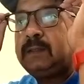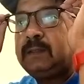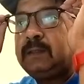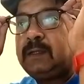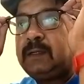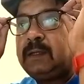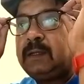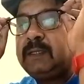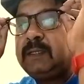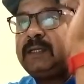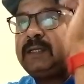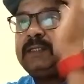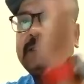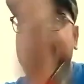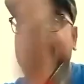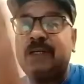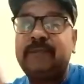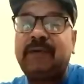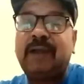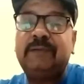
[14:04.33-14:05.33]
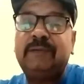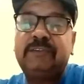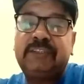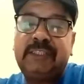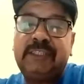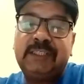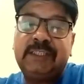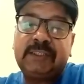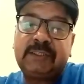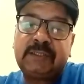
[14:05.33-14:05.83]
nearly 35
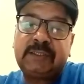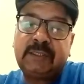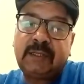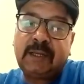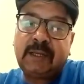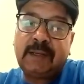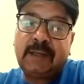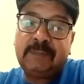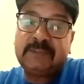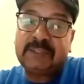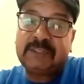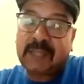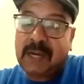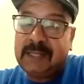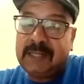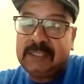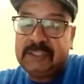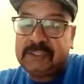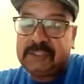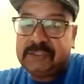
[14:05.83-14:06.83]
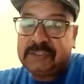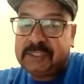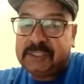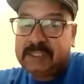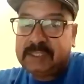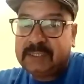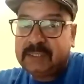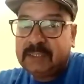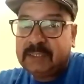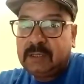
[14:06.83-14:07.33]
states have signed this treaty,
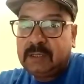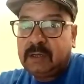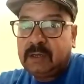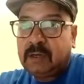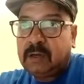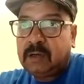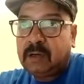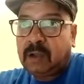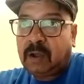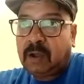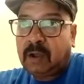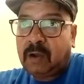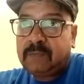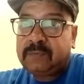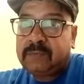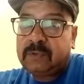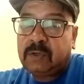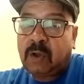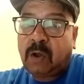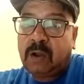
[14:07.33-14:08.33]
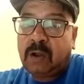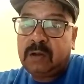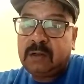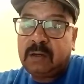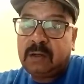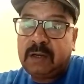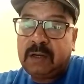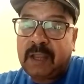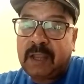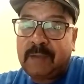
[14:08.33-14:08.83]
the law of
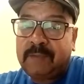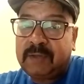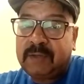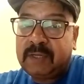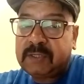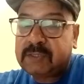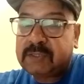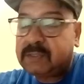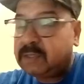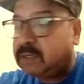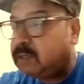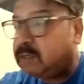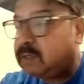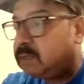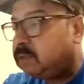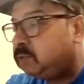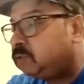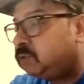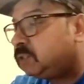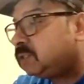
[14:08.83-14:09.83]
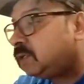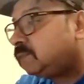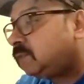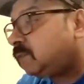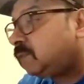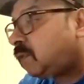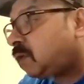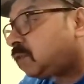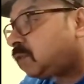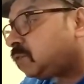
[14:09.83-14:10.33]
non-navigational uses of the
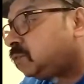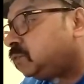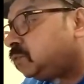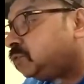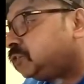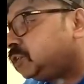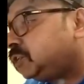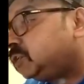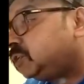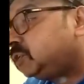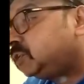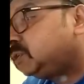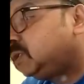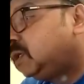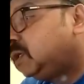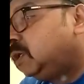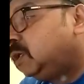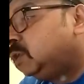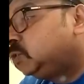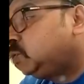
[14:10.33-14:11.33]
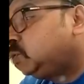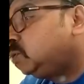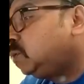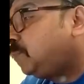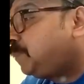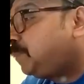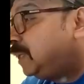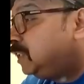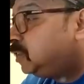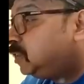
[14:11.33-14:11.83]
water courses. So the
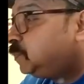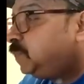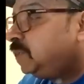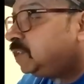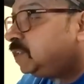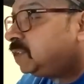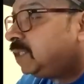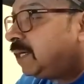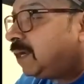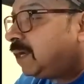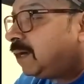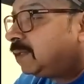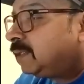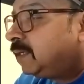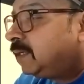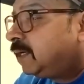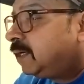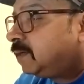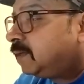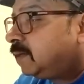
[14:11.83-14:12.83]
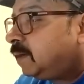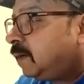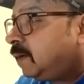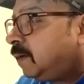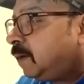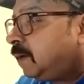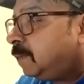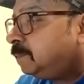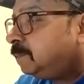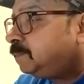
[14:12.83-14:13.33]
principles that are there,
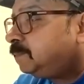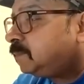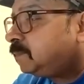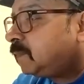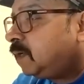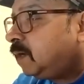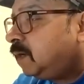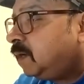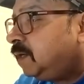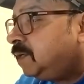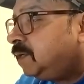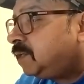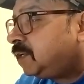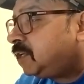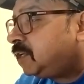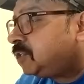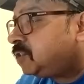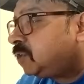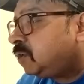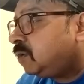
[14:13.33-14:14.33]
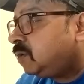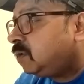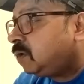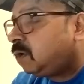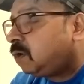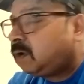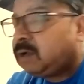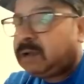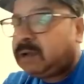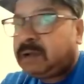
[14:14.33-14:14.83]

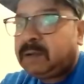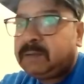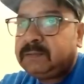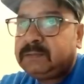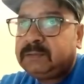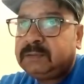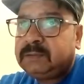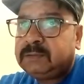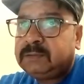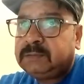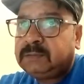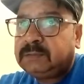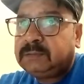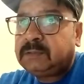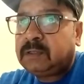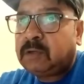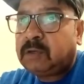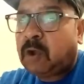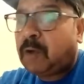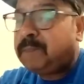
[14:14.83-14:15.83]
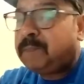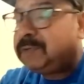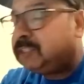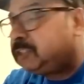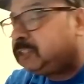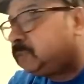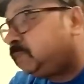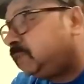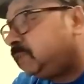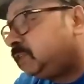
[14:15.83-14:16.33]
international law
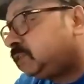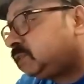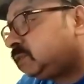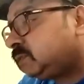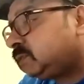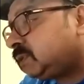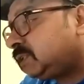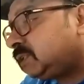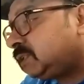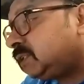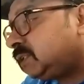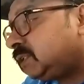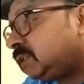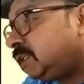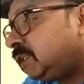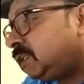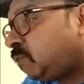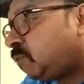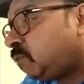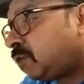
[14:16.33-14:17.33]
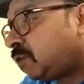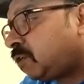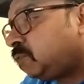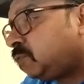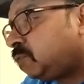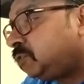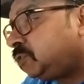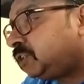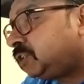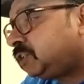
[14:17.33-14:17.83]
principles concerning water
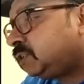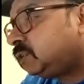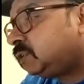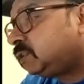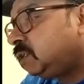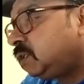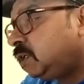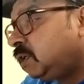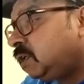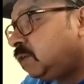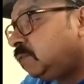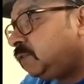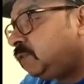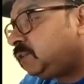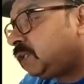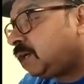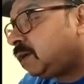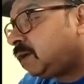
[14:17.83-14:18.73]
courses, which are